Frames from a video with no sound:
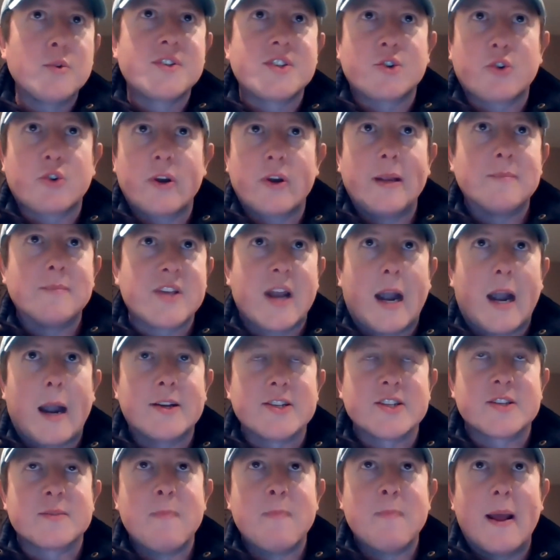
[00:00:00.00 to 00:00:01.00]
and while
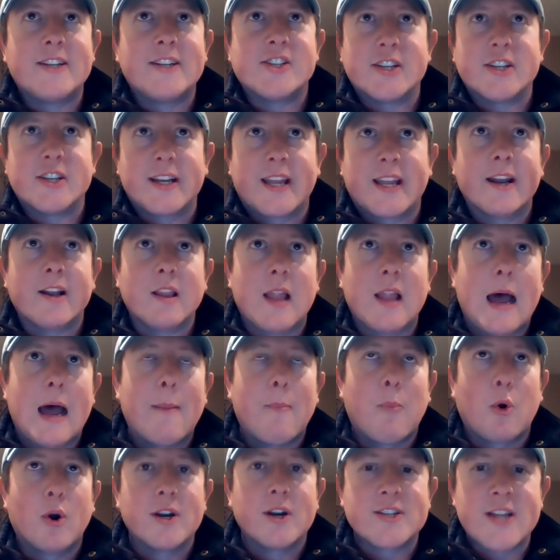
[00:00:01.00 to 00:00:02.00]
those streams that I just
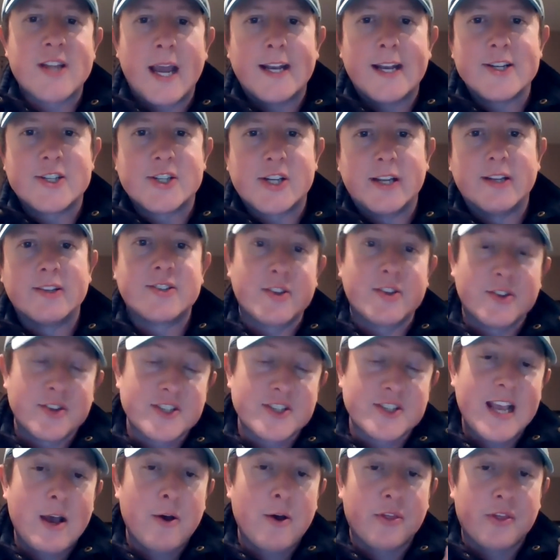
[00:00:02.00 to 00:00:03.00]
mentioned get a lot more
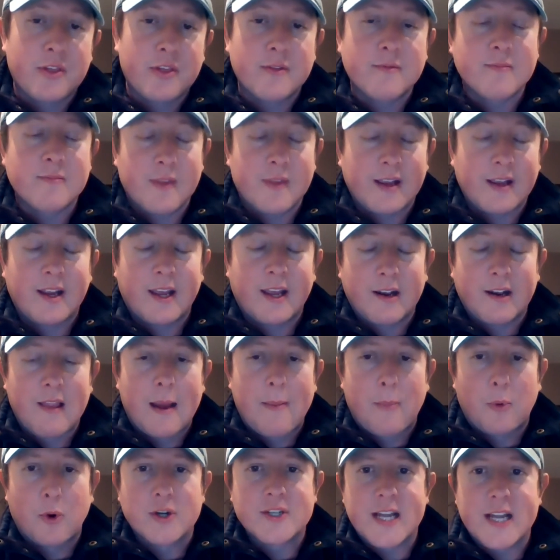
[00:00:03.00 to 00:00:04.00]
attention to the
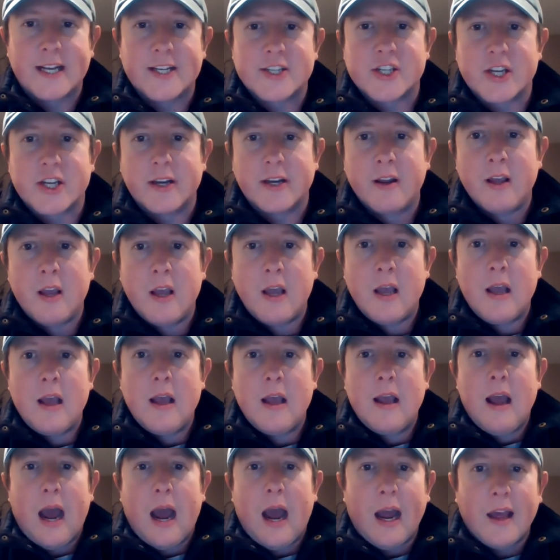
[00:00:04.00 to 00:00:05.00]
south, they get a lot more
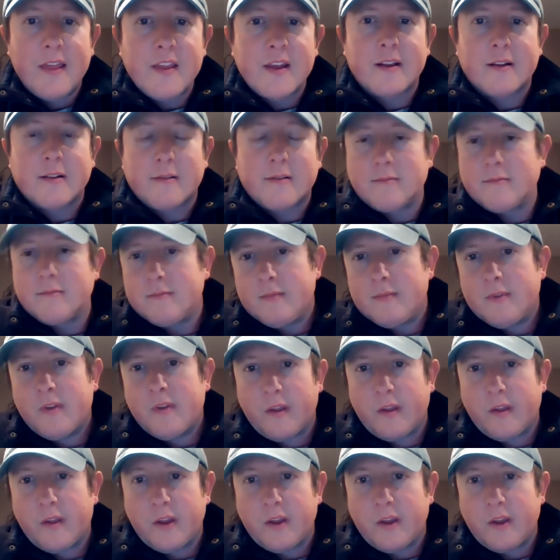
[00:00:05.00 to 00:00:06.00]
attention. I
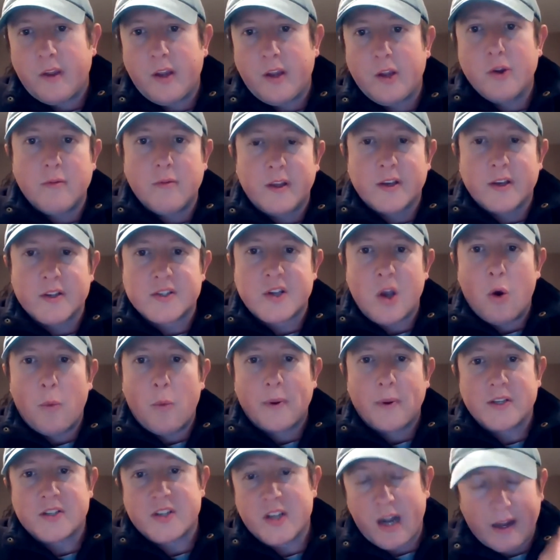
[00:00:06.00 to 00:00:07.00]
think the
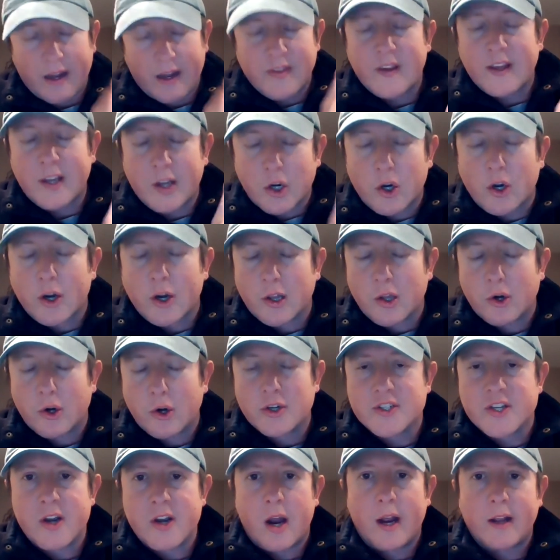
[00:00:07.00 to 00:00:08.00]
the Esopus, and I
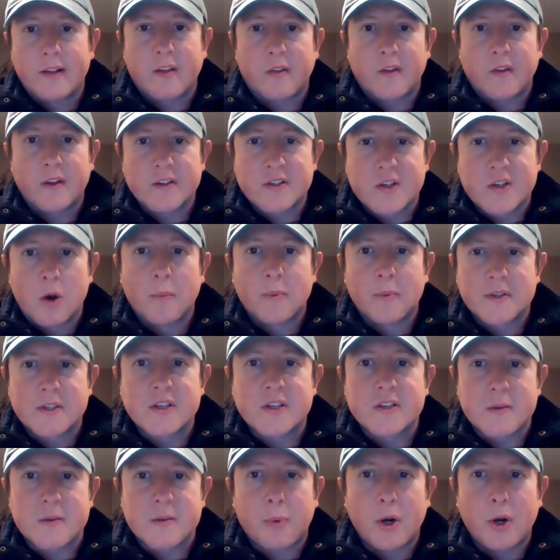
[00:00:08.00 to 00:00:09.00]
think you're going to learn tonight
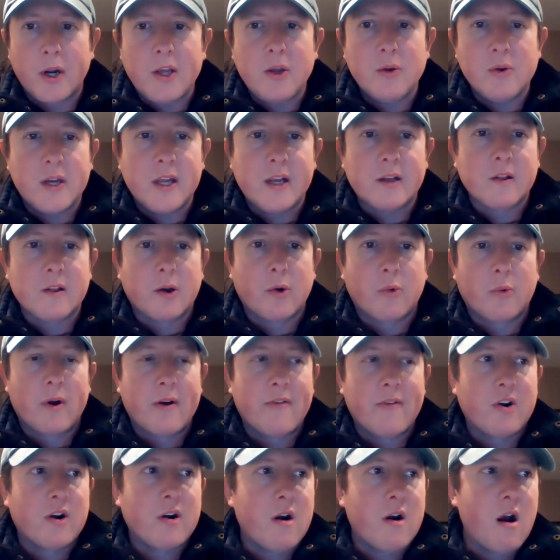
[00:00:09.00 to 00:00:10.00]
that the Esopus is a pretty
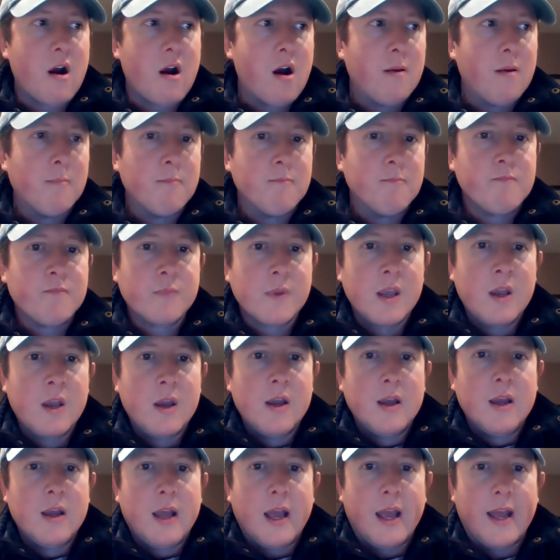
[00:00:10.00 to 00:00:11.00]
unique little river.
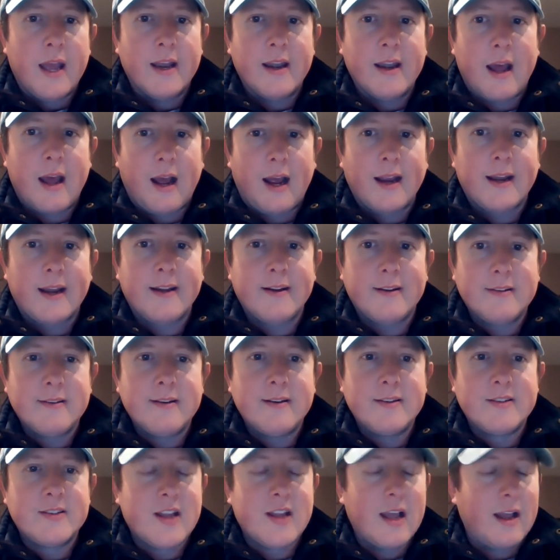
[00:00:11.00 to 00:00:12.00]
Um,
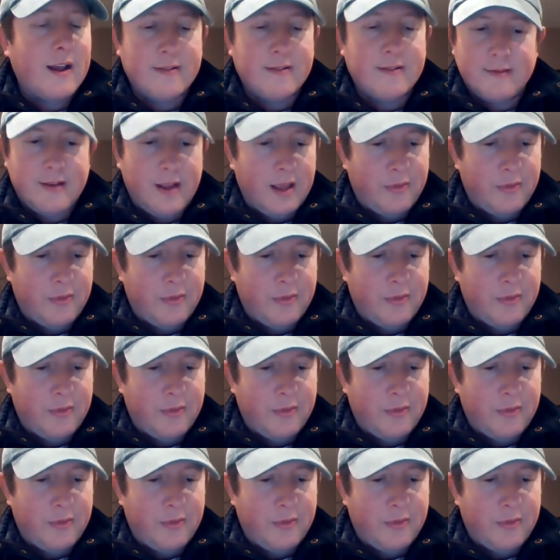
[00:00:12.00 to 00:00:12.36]
and I